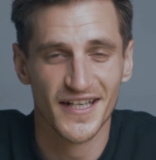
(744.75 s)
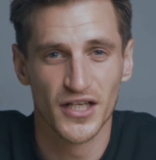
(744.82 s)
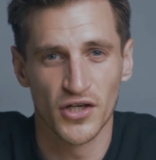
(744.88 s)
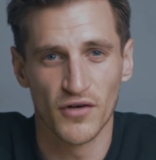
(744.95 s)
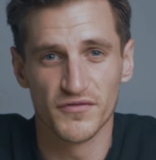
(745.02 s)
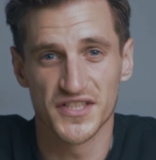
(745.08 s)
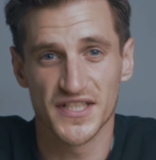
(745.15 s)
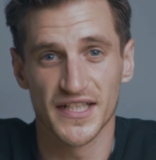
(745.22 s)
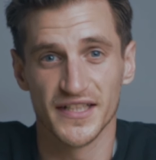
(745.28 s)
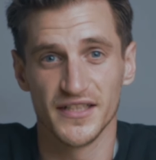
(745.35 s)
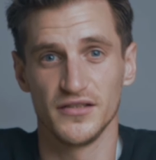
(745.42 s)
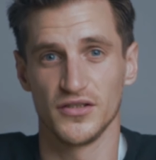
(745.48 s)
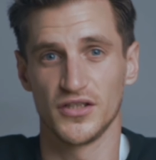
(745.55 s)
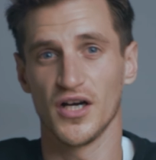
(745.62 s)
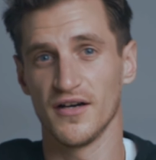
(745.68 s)
And obviously
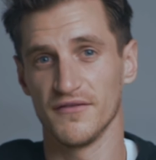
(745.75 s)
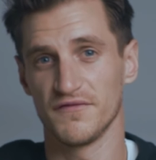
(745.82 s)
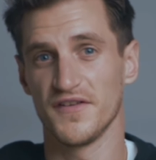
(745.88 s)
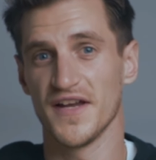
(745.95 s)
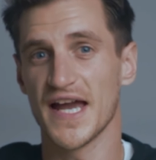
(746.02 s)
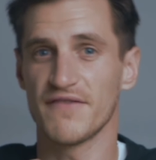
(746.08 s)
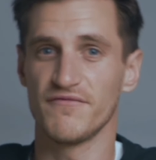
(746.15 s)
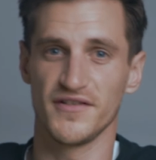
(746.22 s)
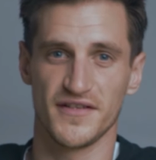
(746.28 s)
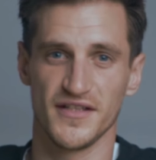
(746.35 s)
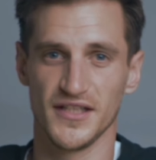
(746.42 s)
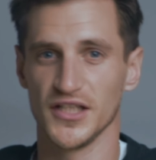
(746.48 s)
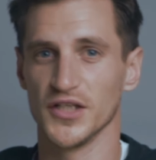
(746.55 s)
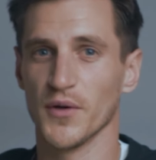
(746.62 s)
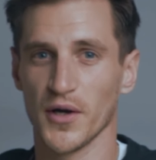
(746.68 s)
you can't fit everything
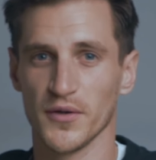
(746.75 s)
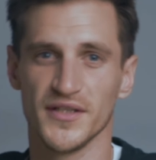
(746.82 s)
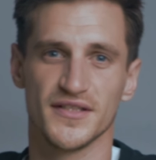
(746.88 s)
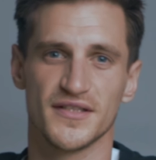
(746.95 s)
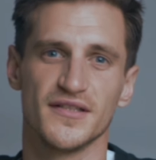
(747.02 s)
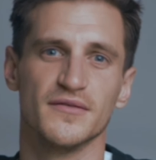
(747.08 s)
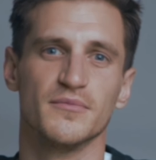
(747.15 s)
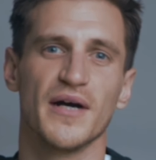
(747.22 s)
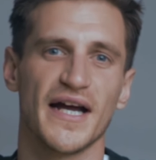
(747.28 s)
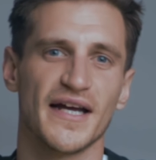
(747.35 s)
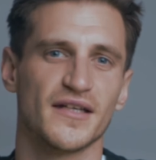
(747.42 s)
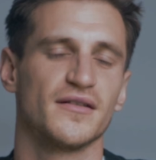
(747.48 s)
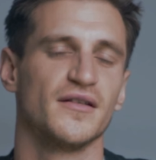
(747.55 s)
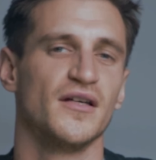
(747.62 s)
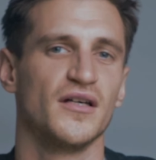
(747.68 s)
that you own into your
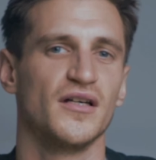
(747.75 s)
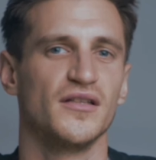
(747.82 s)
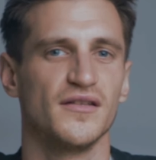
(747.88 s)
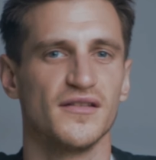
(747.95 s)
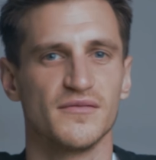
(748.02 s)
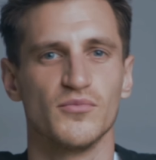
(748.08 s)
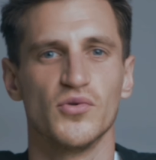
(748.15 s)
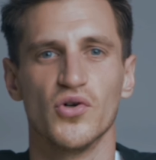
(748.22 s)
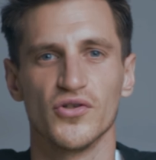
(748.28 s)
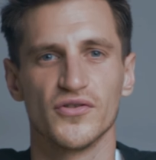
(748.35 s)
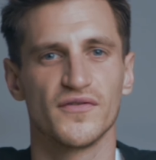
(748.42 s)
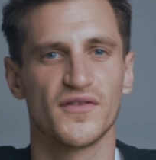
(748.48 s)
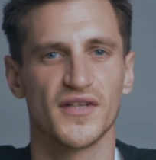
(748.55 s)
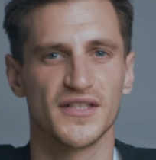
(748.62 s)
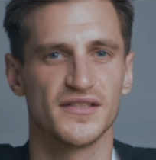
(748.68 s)
bag, and there's more
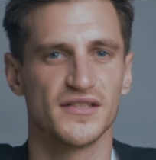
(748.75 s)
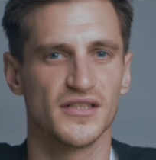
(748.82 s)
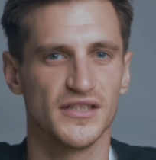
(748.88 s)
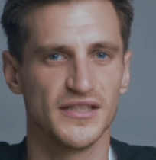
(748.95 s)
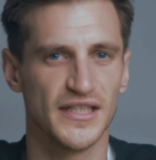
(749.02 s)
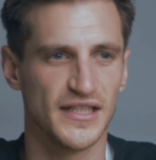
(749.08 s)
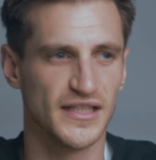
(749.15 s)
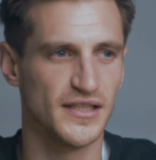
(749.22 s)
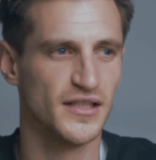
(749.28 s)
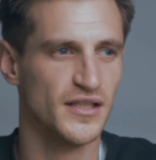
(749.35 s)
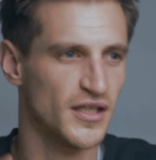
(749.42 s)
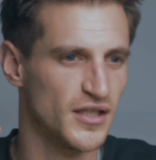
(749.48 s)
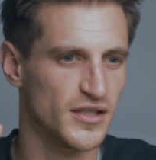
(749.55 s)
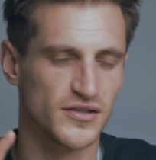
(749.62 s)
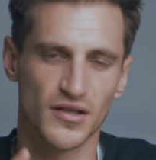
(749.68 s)
things that you need.
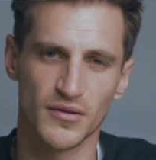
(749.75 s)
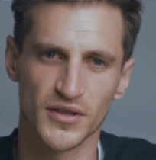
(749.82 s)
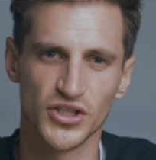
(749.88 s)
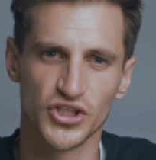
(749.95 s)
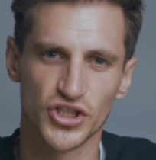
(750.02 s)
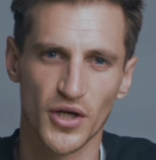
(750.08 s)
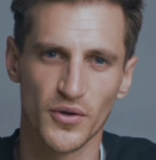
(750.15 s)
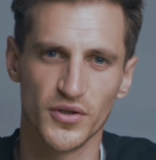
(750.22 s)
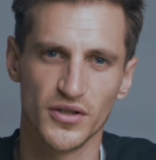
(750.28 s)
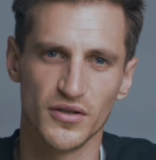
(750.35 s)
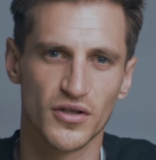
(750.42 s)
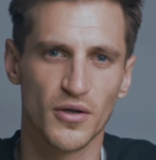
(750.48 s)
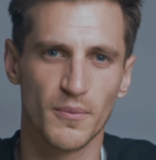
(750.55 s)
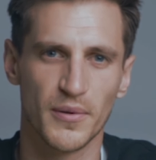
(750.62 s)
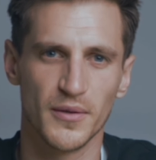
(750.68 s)
So I'm going to show you a
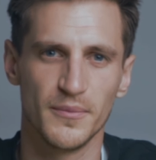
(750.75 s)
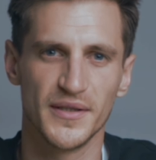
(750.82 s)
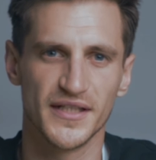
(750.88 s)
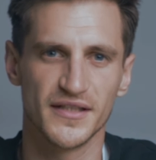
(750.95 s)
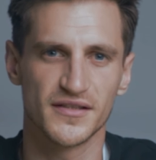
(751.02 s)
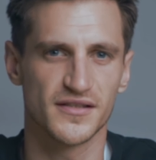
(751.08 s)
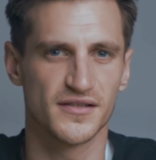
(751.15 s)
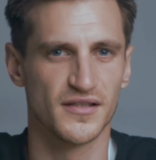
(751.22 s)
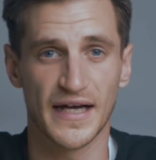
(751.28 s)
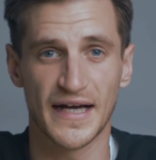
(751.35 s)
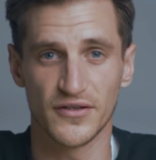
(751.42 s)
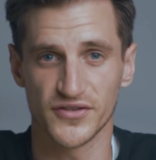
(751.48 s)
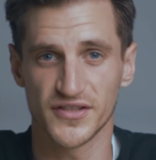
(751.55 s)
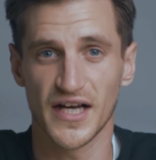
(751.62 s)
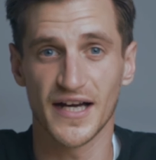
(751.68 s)
couple of bits
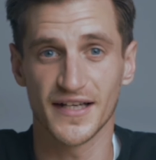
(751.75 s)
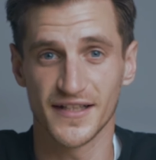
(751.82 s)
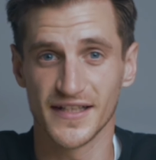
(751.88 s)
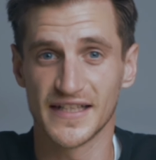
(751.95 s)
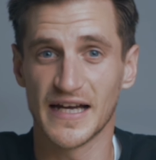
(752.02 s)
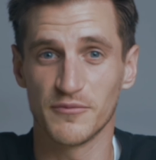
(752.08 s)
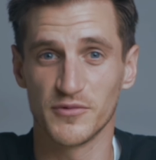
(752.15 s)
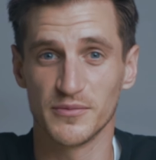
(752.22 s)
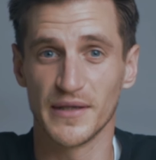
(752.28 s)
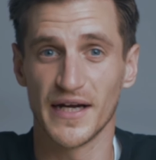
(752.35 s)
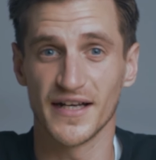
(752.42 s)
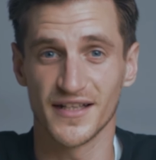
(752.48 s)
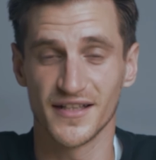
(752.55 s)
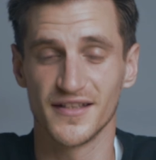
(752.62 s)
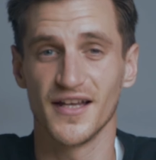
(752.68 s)
outside of the camera
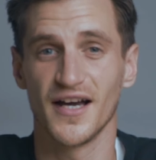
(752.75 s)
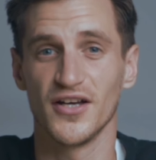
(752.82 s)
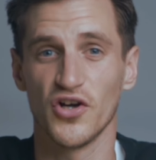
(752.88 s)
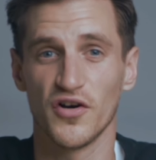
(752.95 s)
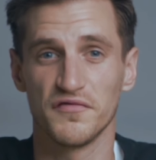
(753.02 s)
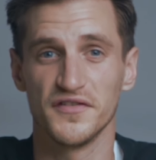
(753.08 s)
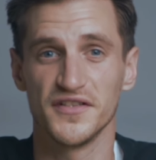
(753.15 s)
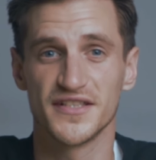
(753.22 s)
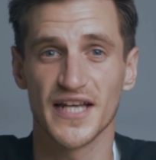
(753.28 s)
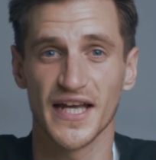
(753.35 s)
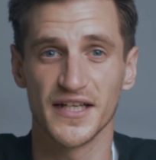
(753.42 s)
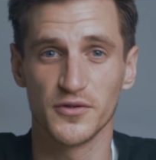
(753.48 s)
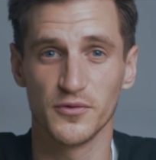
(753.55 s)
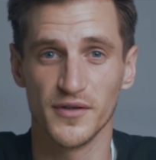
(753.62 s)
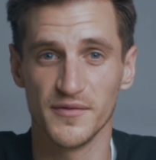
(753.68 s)
bag that I often
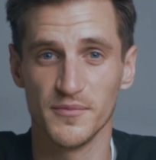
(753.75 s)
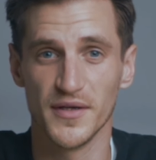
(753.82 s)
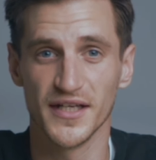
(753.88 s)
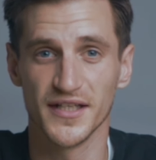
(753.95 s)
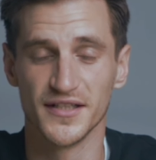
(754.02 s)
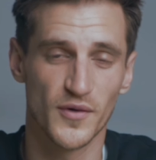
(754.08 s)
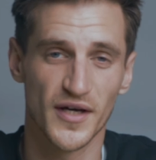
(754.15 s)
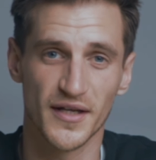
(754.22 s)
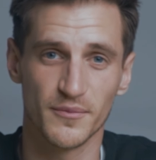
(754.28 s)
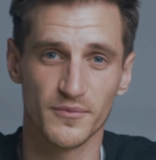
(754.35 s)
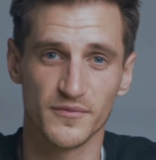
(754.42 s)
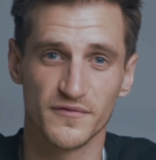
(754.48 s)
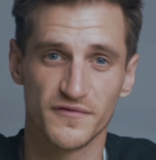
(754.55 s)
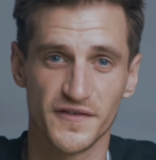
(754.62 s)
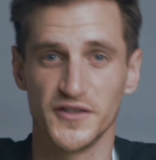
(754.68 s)
take with me when
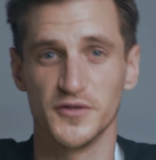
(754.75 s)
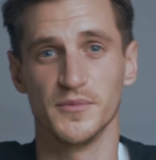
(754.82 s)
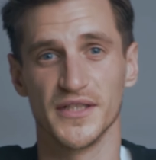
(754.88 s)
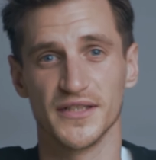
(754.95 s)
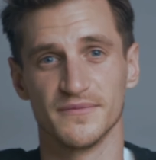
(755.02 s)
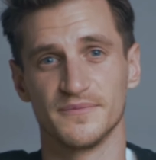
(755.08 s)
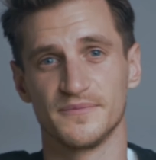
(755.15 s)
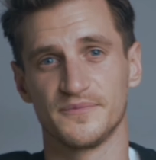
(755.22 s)
I'm filming.